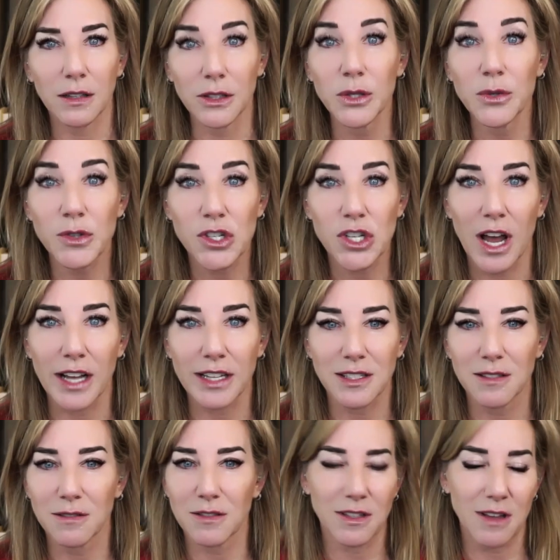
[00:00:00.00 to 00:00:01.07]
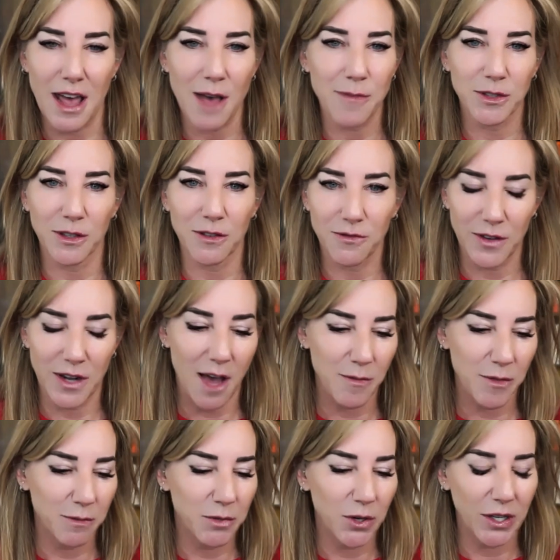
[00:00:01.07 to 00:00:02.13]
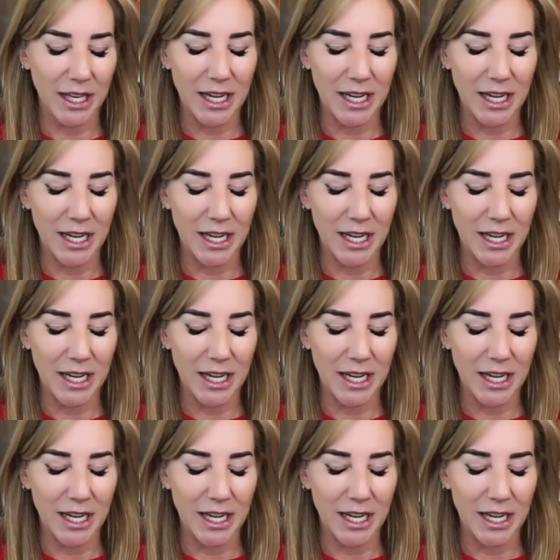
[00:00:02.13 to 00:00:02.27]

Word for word: Loonshots, just absolutely phenomenal book.